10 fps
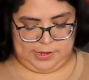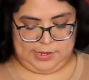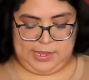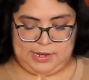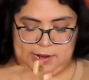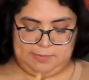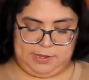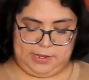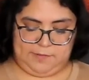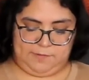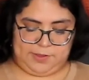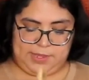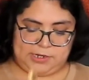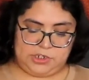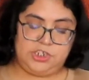Again, I'm looking for
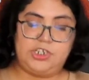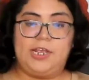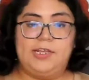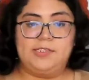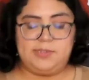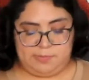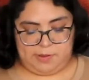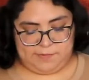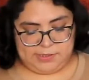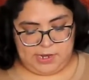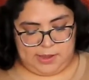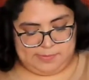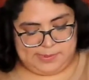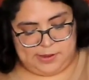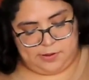that giant muffin
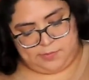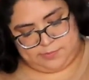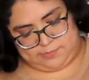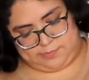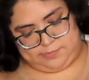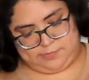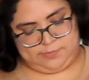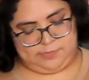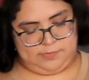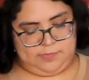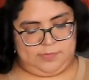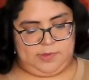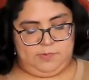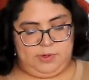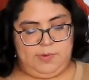top, so
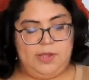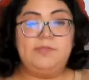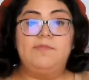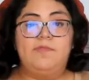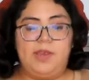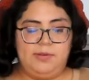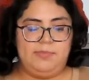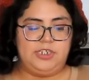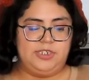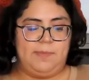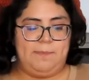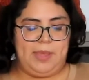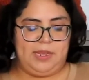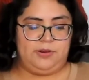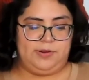we want very much the
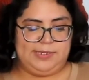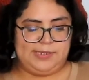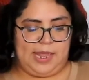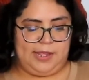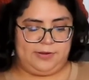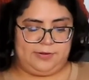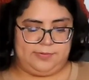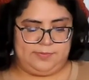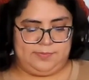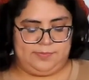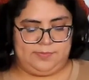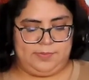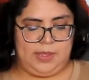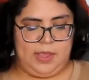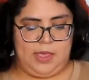bakery style
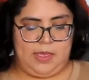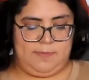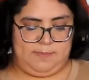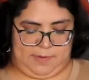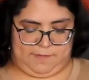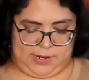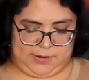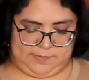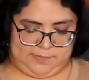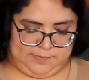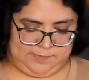muffin.